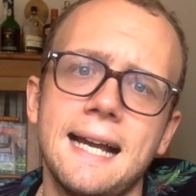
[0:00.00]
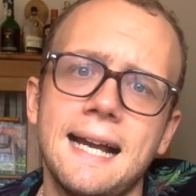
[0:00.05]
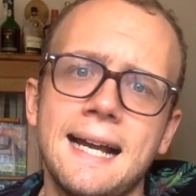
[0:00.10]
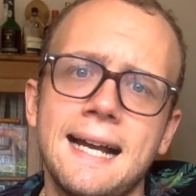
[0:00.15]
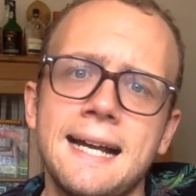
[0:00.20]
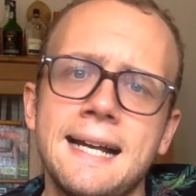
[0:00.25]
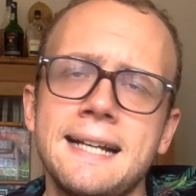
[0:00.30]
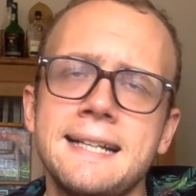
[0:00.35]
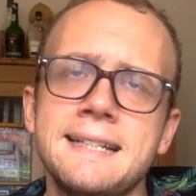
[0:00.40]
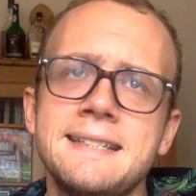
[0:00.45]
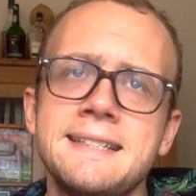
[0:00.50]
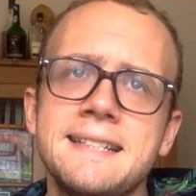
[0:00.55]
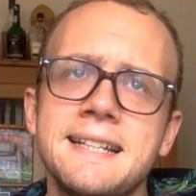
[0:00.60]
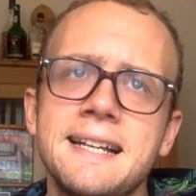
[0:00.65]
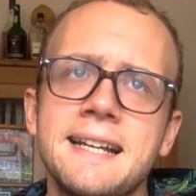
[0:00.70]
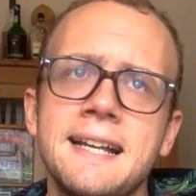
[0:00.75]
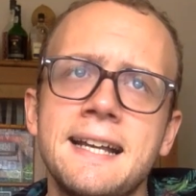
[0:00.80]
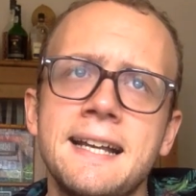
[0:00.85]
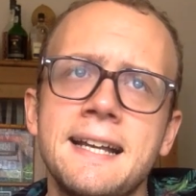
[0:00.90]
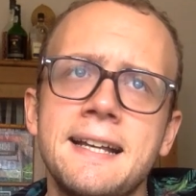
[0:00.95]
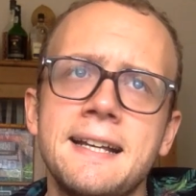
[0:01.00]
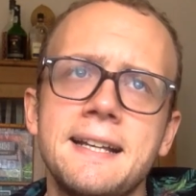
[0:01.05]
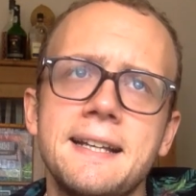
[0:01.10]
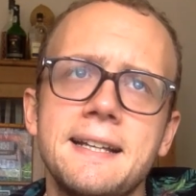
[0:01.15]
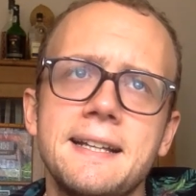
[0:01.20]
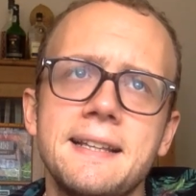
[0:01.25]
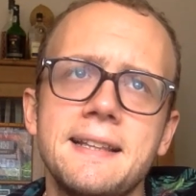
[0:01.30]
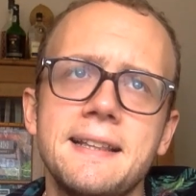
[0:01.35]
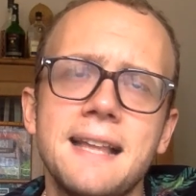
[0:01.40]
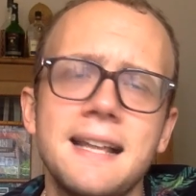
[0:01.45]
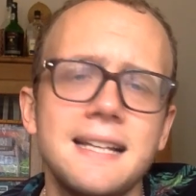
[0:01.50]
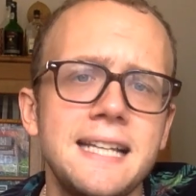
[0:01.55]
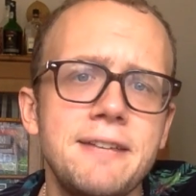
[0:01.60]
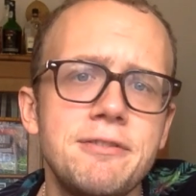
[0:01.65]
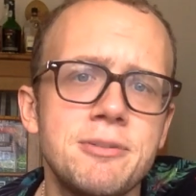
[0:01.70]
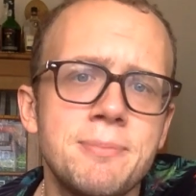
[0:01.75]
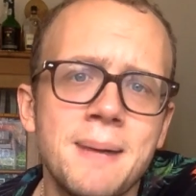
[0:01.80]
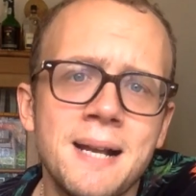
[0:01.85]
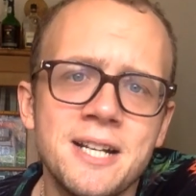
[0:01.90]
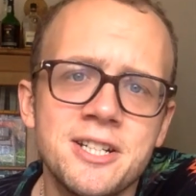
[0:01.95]
And that
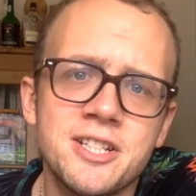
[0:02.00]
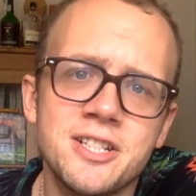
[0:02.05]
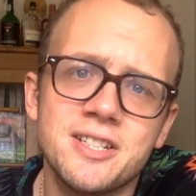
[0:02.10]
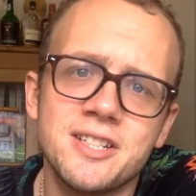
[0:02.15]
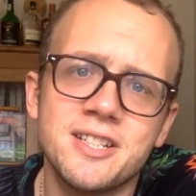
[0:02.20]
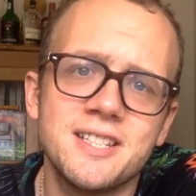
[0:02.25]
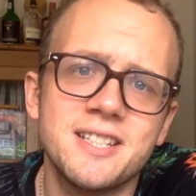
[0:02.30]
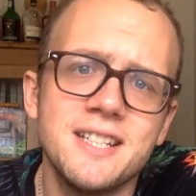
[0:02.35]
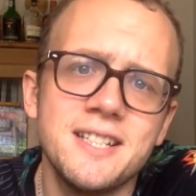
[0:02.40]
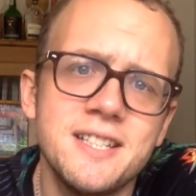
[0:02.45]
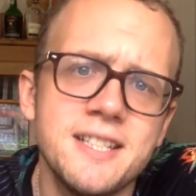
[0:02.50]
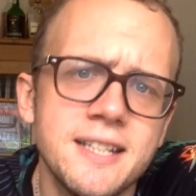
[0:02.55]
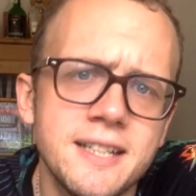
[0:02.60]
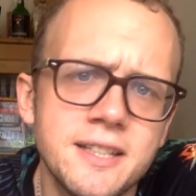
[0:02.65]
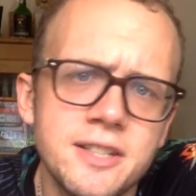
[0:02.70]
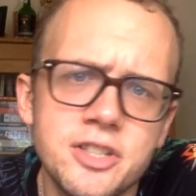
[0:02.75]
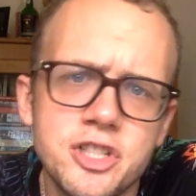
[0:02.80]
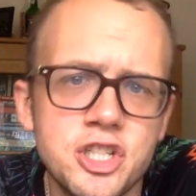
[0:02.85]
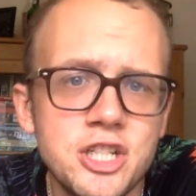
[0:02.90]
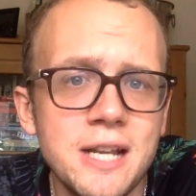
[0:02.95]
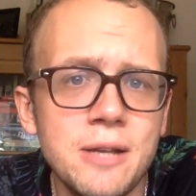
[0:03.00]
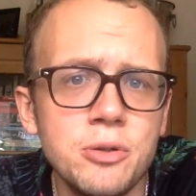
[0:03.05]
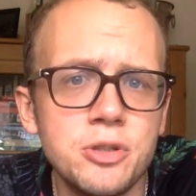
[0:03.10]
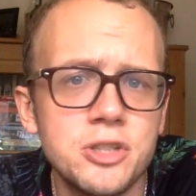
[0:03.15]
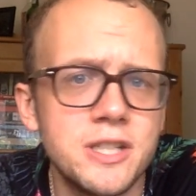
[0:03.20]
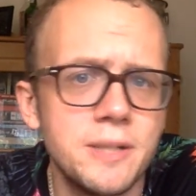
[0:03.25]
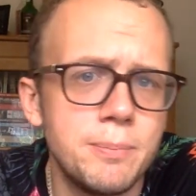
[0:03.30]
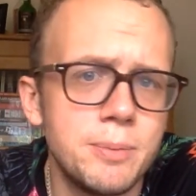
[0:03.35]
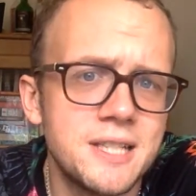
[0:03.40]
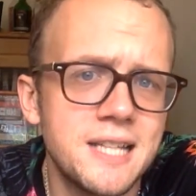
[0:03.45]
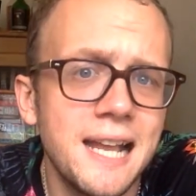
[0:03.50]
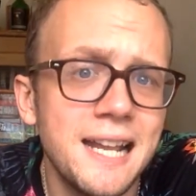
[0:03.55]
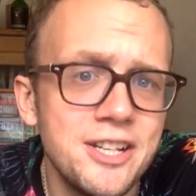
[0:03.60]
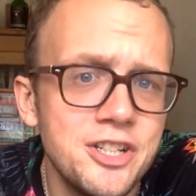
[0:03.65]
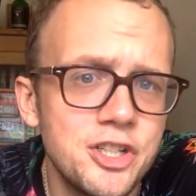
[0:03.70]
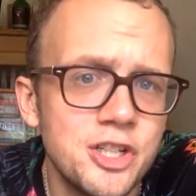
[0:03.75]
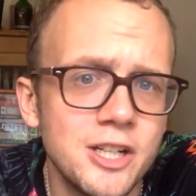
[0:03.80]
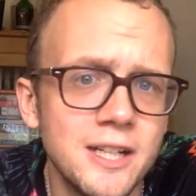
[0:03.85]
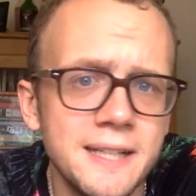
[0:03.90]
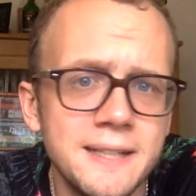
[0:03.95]
leaves Manchester City and Chelsea
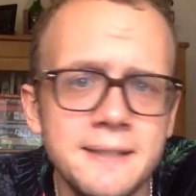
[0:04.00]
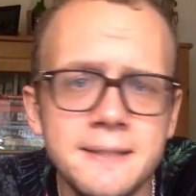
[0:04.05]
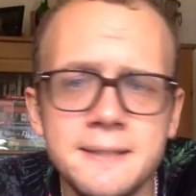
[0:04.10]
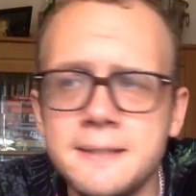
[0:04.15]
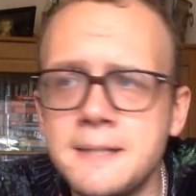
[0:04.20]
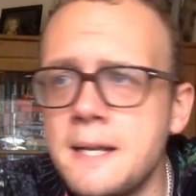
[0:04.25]
potentially.